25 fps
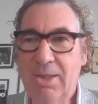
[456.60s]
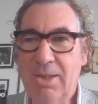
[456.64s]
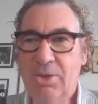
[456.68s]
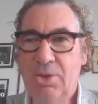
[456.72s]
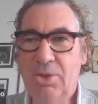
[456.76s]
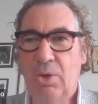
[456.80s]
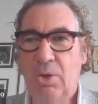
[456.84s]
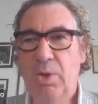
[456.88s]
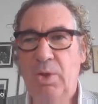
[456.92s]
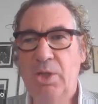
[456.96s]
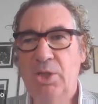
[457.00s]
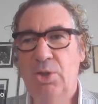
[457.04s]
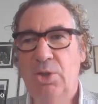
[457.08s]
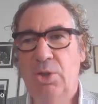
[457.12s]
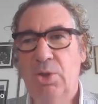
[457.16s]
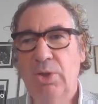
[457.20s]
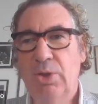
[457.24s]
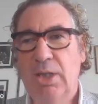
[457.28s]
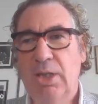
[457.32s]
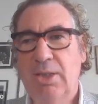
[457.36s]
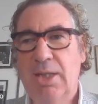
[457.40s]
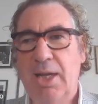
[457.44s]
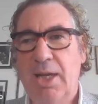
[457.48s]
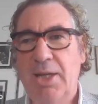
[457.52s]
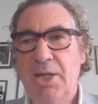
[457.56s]
So we saw
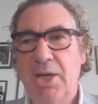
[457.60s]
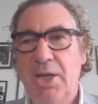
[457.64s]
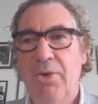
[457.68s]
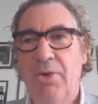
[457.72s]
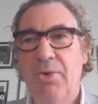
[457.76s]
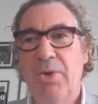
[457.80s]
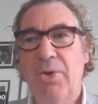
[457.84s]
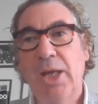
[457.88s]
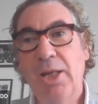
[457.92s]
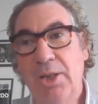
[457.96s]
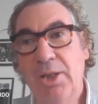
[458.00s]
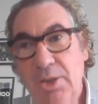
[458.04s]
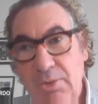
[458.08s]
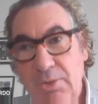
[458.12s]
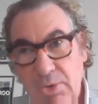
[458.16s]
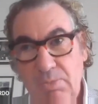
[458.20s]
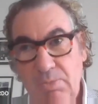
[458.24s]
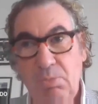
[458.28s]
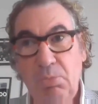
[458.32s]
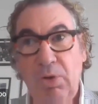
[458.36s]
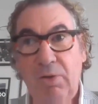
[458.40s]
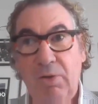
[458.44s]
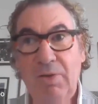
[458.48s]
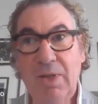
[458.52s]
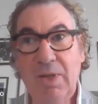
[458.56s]
the 10-year yield
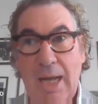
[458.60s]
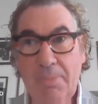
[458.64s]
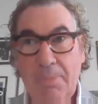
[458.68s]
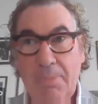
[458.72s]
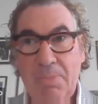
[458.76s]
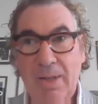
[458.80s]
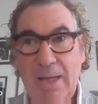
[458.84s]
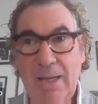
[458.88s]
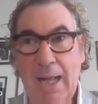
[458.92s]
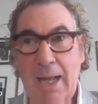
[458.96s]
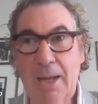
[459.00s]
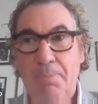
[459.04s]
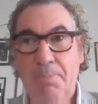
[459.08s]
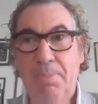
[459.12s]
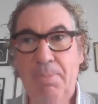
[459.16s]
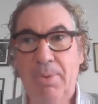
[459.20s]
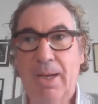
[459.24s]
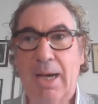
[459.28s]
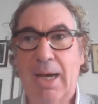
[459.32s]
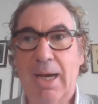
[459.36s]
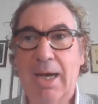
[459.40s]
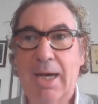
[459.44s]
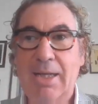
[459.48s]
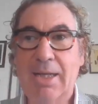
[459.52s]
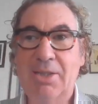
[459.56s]
moving up and up
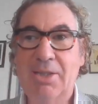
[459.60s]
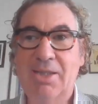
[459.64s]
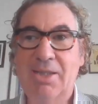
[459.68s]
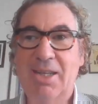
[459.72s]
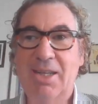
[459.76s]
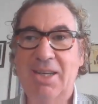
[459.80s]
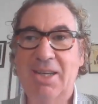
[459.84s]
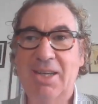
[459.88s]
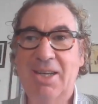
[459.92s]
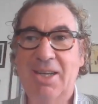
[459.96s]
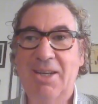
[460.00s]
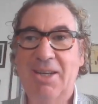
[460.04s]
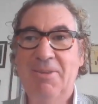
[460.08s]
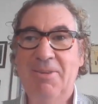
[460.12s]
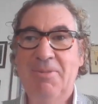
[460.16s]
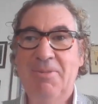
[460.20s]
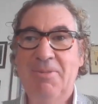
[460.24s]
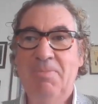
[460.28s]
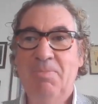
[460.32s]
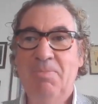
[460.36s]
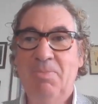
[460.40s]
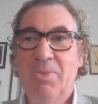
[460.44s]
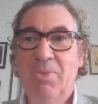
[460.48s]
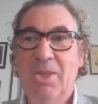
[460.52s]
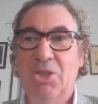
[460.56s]
as
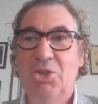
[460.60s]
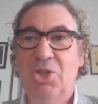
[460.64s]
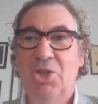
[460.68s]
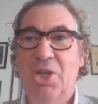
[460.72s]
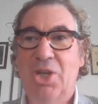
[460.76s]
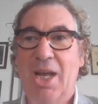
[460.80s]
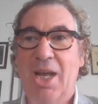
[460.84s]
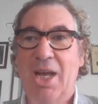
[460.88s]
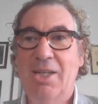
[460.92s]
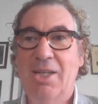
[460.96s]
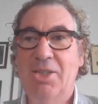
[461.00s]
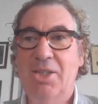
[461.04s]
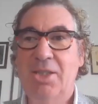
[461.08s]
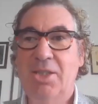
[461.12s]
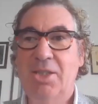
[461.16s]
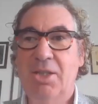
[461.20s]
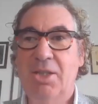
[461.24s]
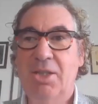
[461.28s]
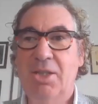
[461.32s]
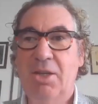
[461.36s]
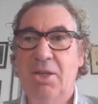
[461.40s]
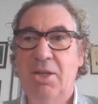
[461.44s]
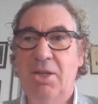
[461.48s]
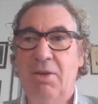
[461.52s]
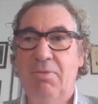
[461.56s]
the chances
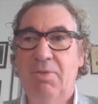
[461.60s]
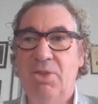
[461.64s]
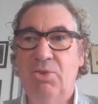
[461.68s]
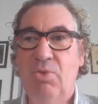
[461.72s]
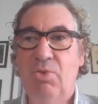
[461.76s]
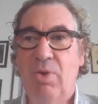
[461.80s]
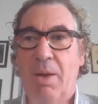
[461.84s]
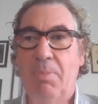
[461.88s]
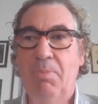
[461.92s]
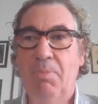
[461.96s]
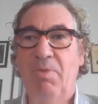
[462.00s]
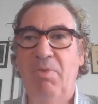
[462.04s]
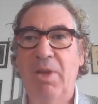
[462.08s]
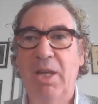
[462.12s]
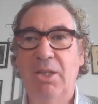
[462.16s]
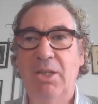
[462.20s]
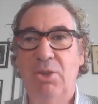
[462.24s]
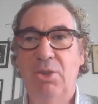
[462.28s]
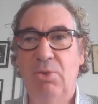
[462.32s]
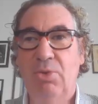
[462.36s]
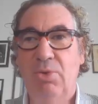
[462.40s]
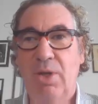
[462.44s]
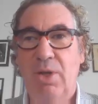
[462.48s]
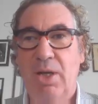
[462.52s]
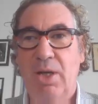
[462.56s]
of a Trump
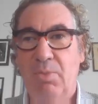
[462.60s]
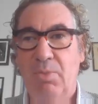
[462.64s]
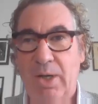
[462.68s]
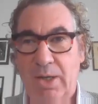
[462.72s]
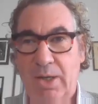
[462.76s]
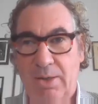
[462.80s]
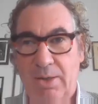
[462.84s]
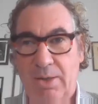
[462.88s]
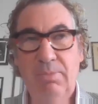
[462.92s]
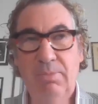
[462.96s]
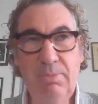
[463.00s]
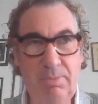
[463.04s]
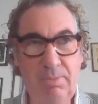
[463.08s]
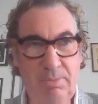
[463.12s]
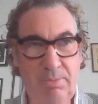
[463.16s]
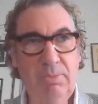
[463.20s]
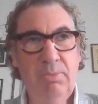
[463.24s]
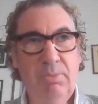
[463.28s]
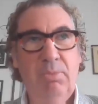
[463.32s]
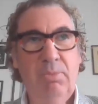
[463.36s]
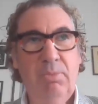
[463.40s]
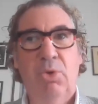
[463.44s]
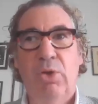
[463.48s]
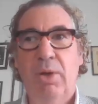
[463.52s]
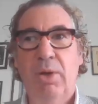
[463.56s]
victory were
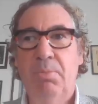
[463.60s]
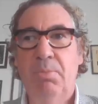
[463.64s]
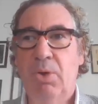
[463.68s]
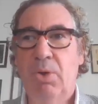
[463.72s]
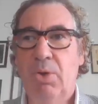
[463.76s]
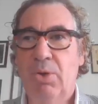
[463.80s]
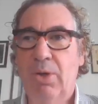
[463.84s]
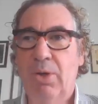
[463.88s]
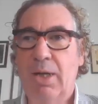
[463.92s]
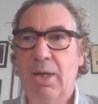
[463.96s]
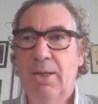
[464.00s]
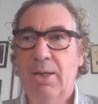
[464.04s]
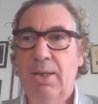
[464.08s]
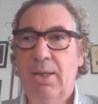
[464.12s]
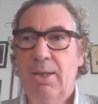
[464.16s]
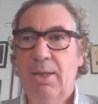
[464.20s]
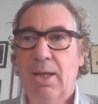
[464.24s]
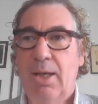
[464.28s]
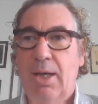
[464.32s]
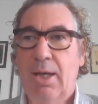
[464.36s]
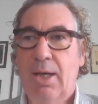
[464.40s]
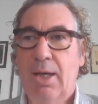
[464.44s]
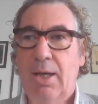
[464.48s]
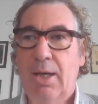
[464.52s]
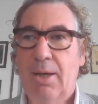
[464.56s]
more and
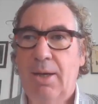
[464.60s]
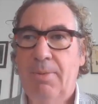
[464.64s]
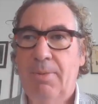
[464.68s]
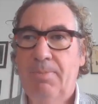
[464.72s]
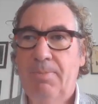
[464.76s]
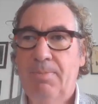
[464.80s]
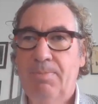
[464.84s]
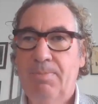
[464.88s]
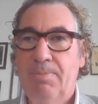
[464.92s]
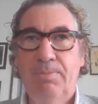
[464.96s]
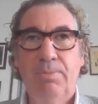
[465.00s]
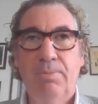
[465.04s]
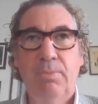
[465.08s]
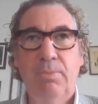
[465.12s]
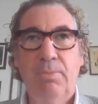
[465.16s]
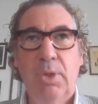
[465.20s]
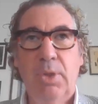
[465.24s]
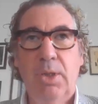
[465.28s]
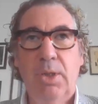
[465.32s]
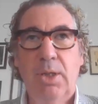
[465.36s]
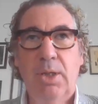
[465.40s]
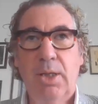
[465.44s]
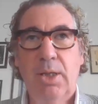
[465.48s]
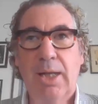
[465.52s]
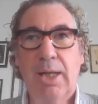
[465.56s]
more
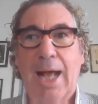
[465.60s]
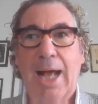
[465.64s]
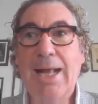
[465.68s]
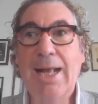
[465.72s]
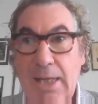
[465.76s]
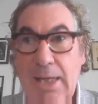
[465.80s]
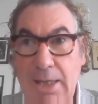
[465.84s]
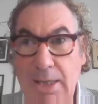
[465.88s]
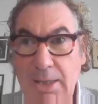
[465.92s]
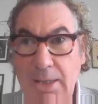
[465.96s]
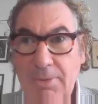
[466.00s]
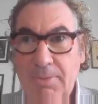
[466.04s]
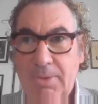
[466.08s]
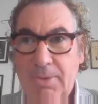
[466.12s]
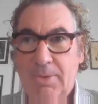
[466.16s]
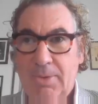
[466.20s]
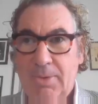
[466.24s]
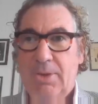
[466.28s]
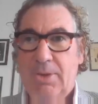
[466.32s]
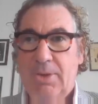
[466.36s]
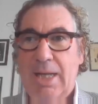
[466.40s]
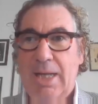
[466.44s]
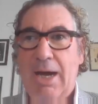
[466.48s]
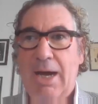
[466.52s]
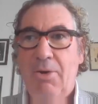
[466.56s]

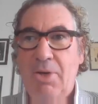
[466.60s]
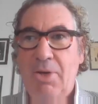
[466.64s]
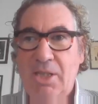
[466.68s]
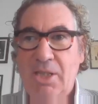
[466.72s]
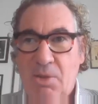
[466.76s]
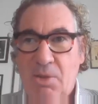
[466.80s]
likely.